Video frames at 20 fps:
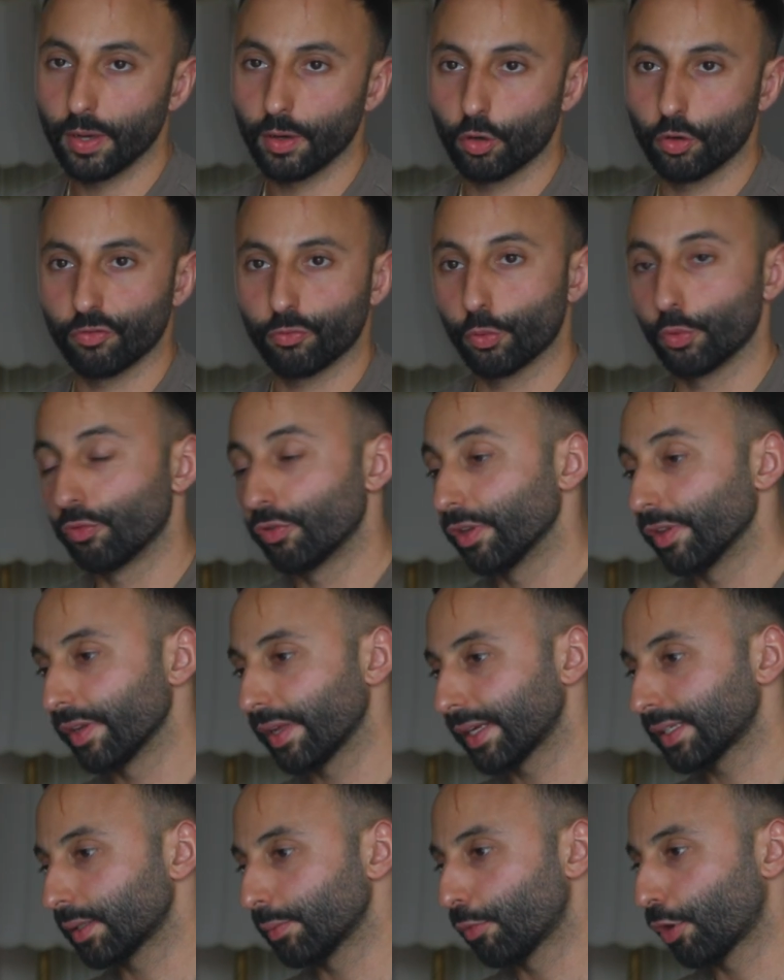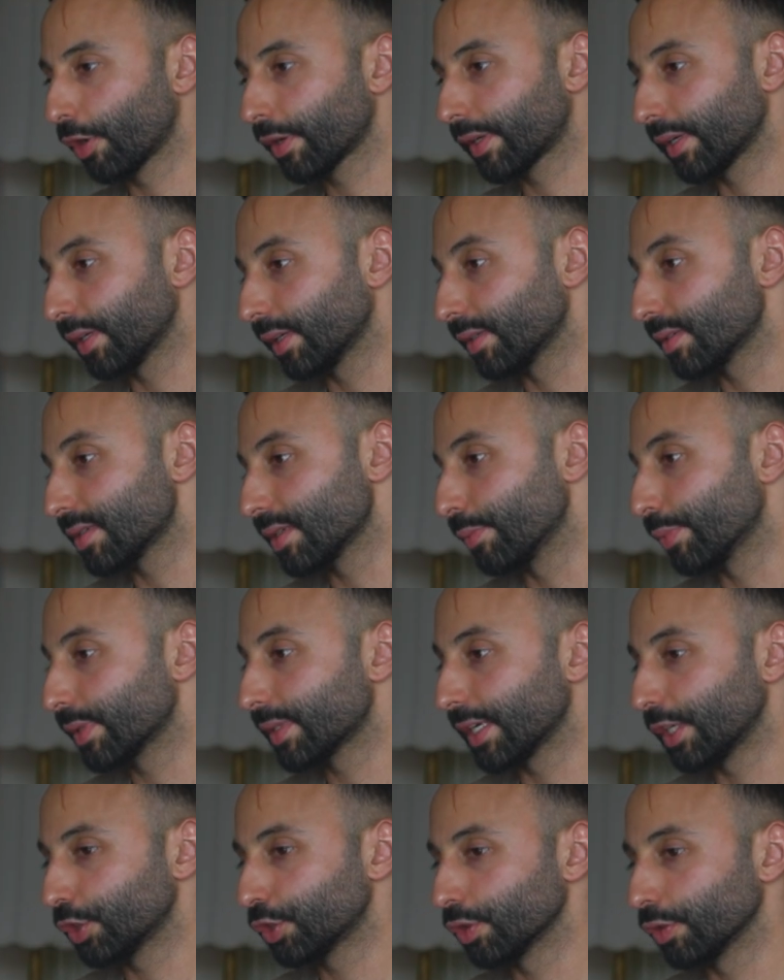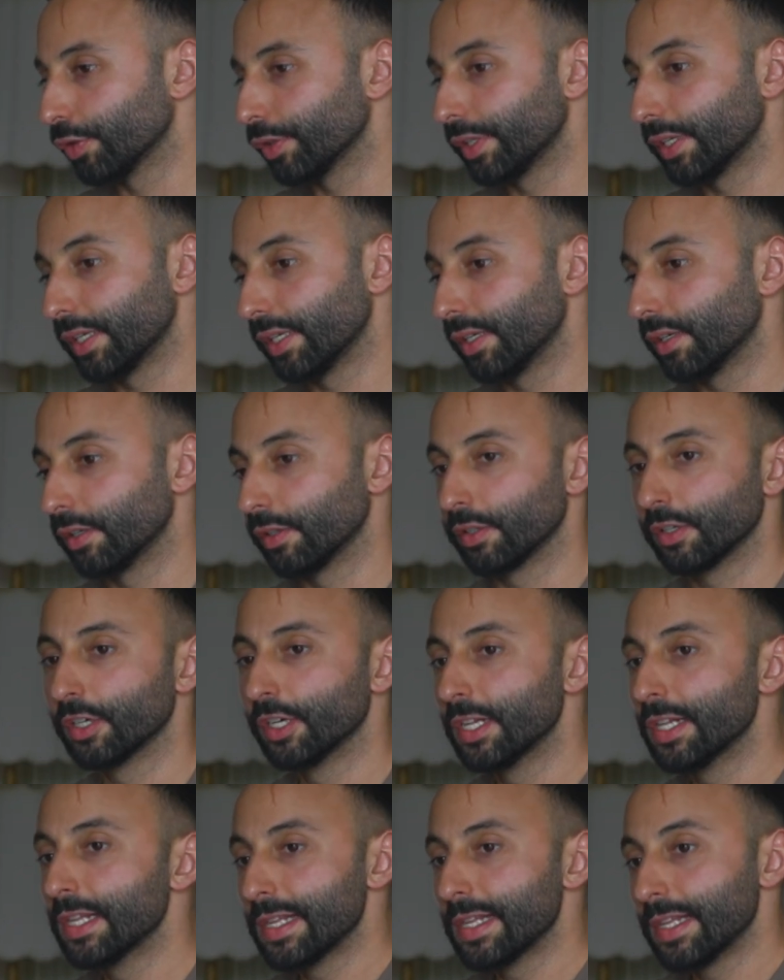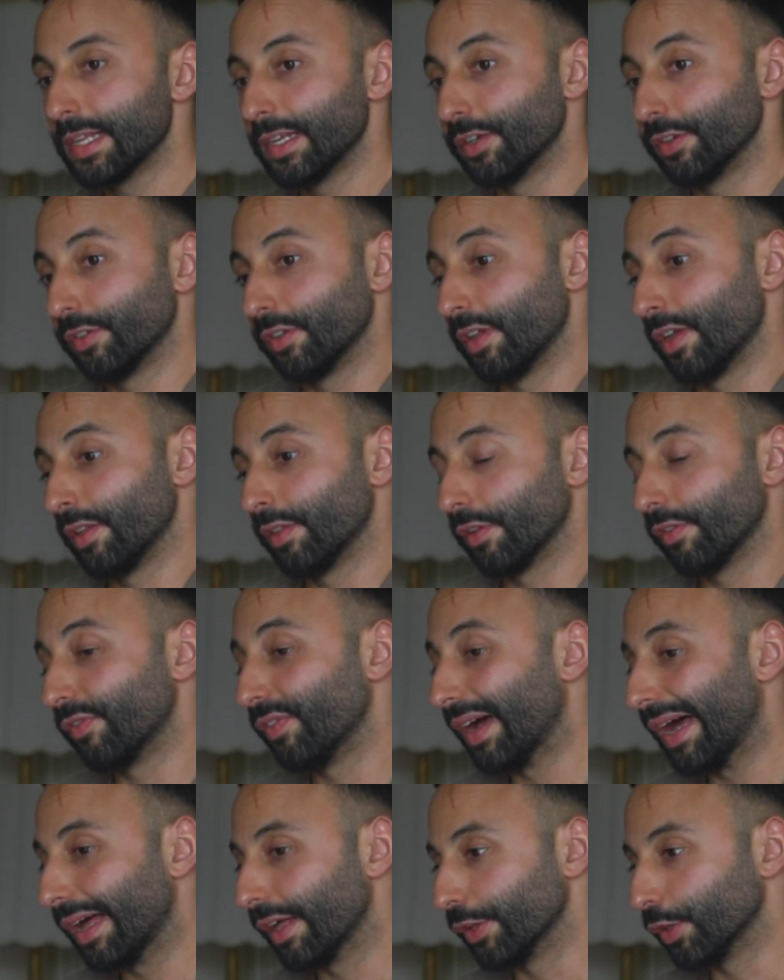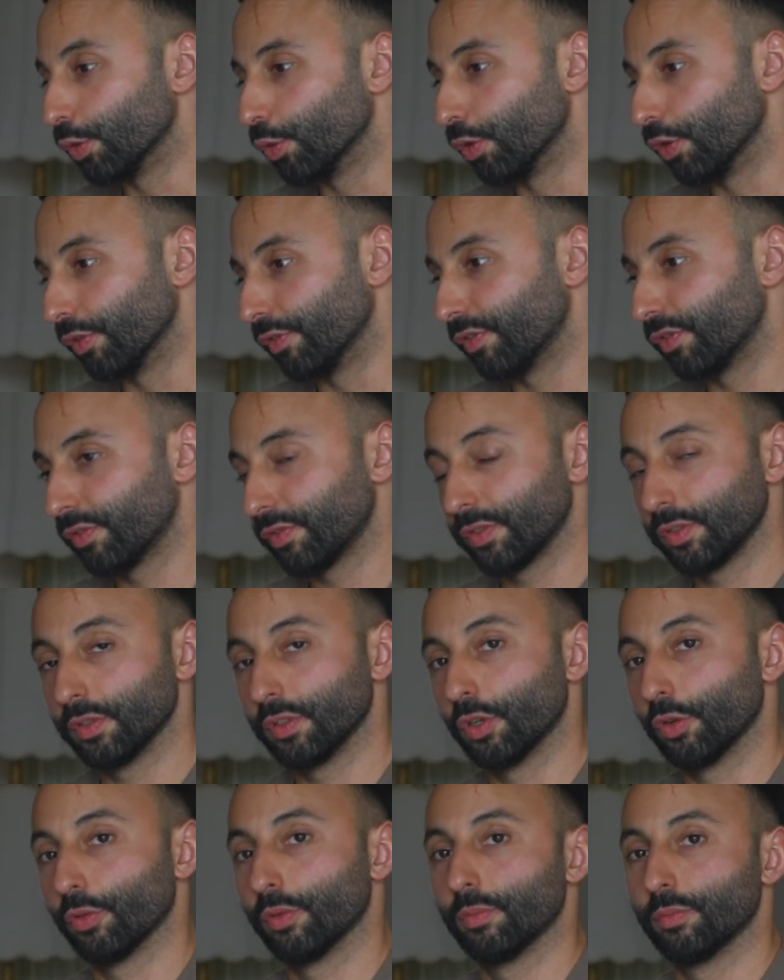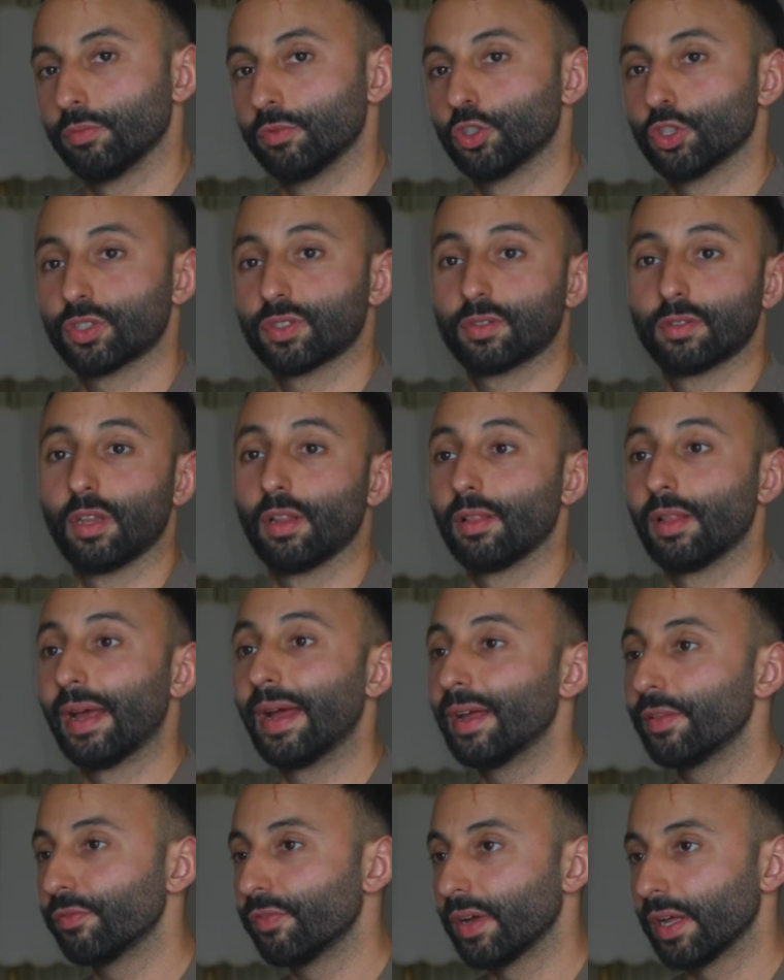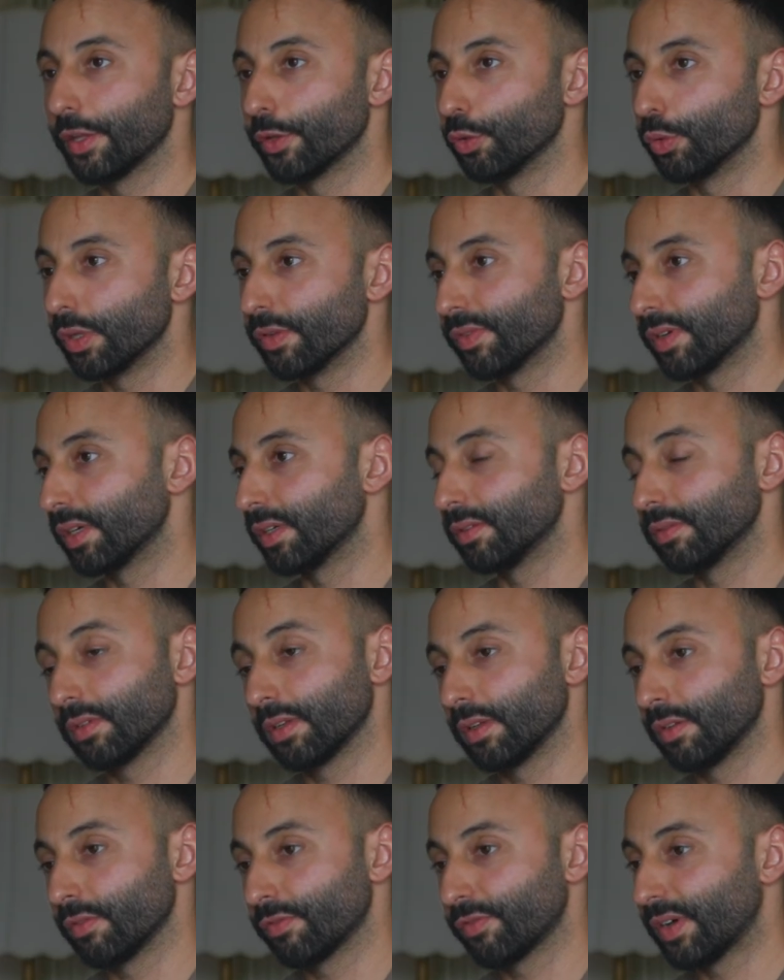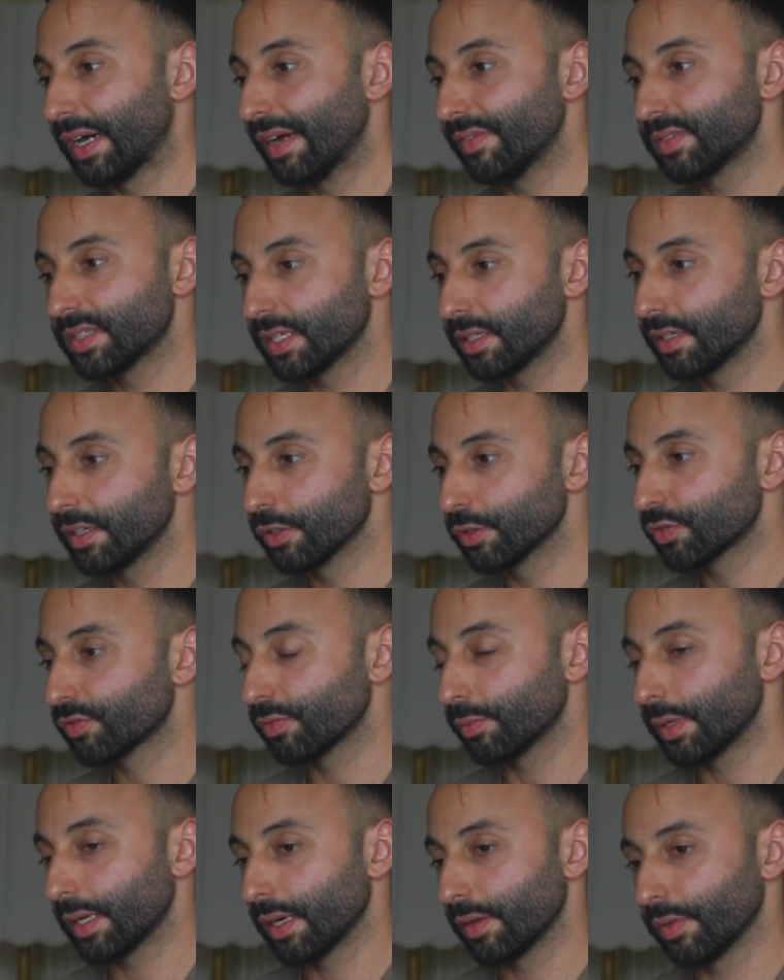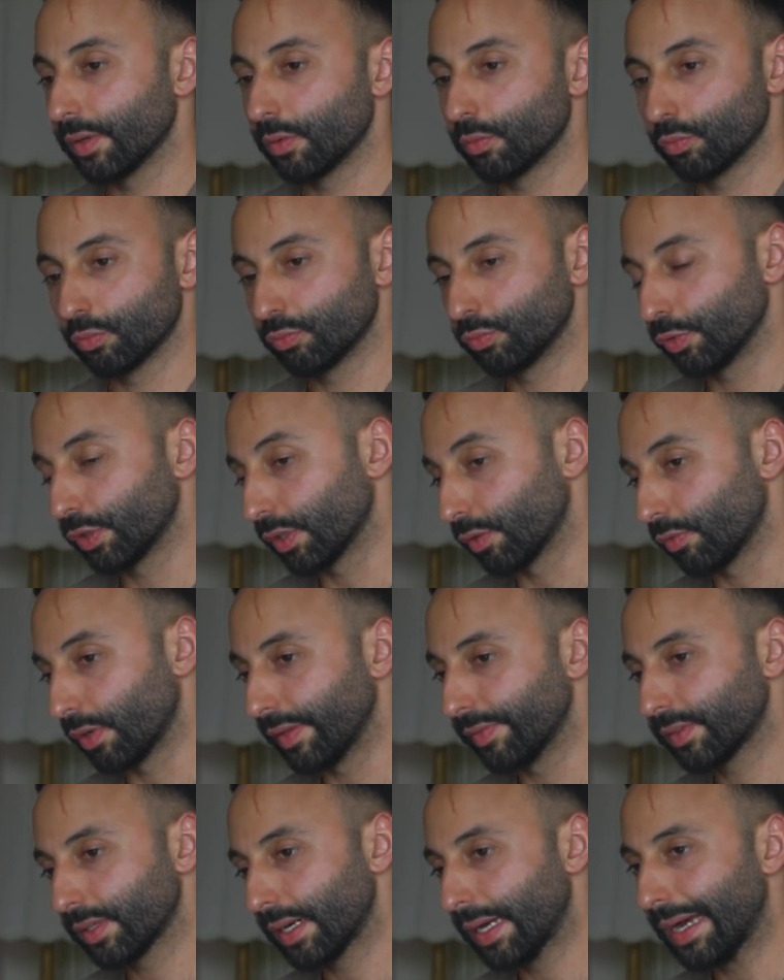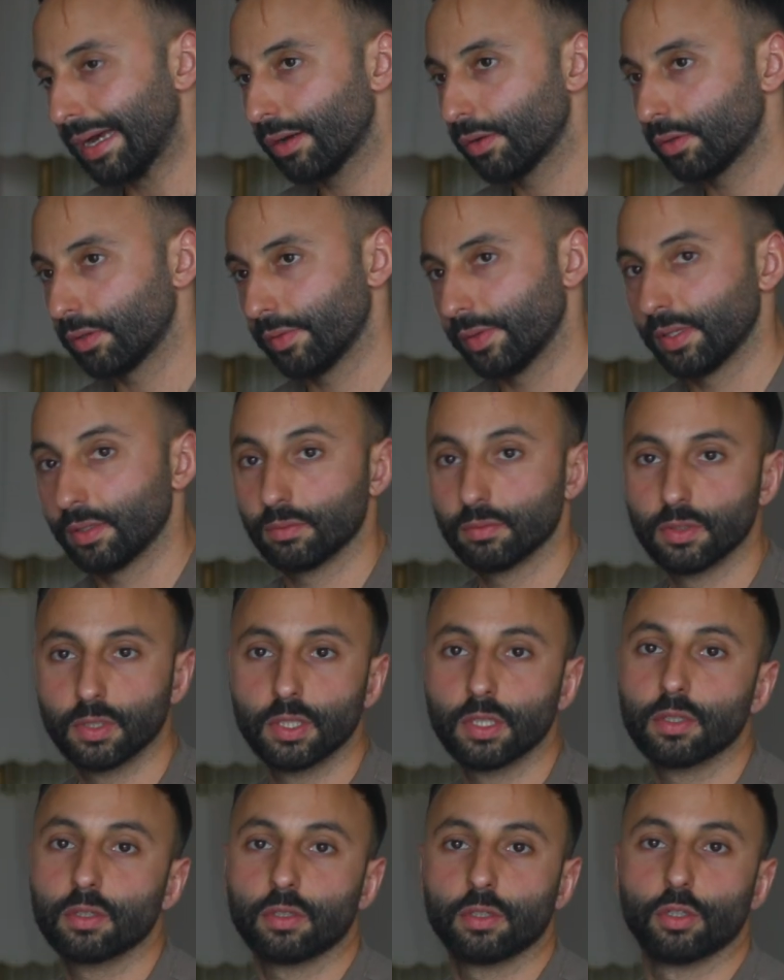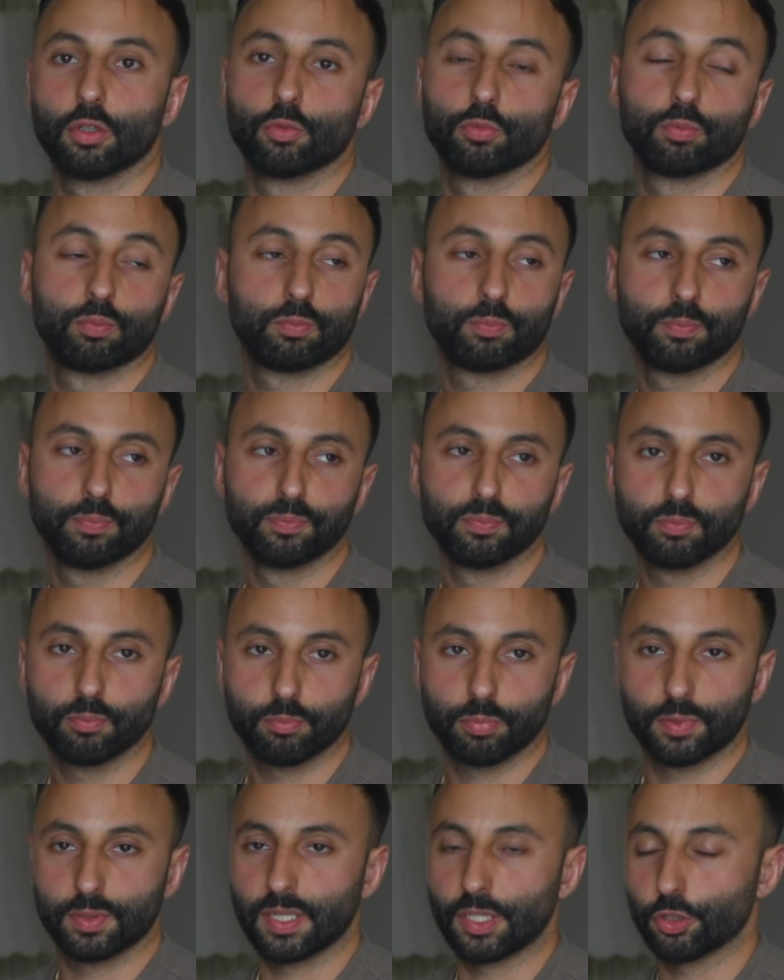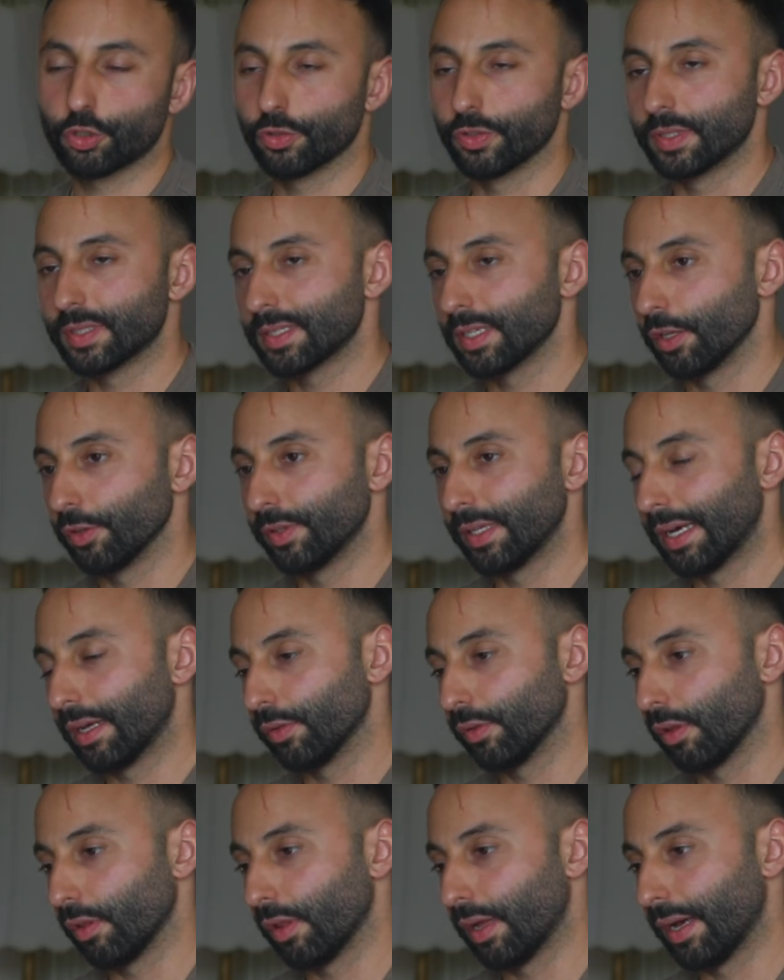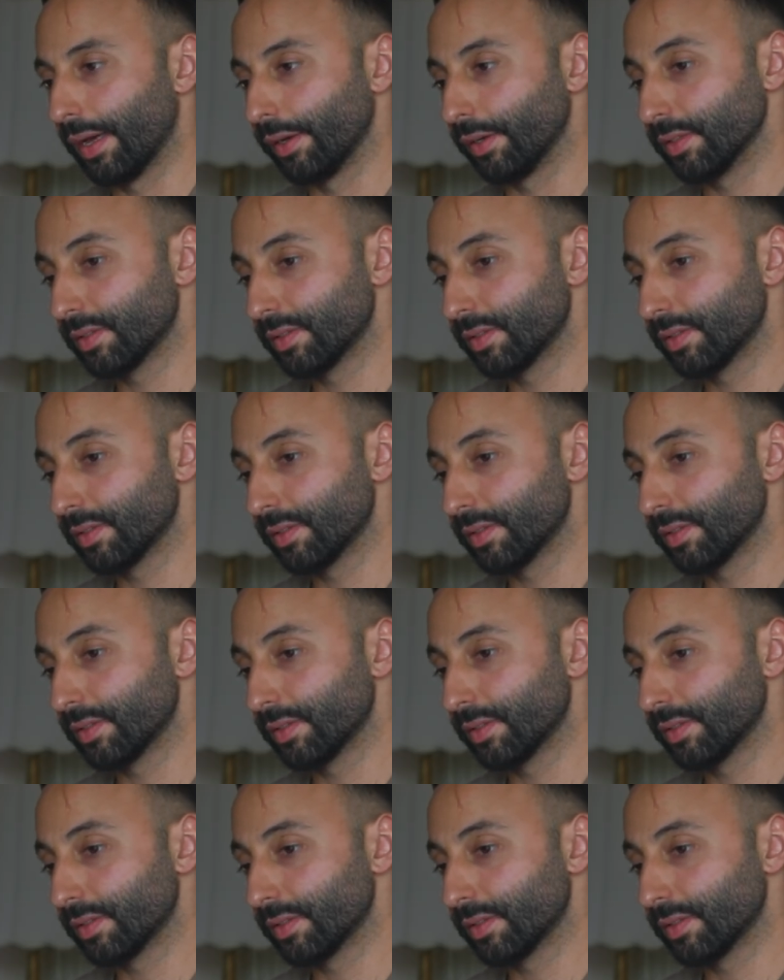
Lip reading: Or if we really like the market and see potential in it, or in the value of, you know, just the land value, even in 5-10 years from now, then we can rent it out and then, you know, potentially sell down the line.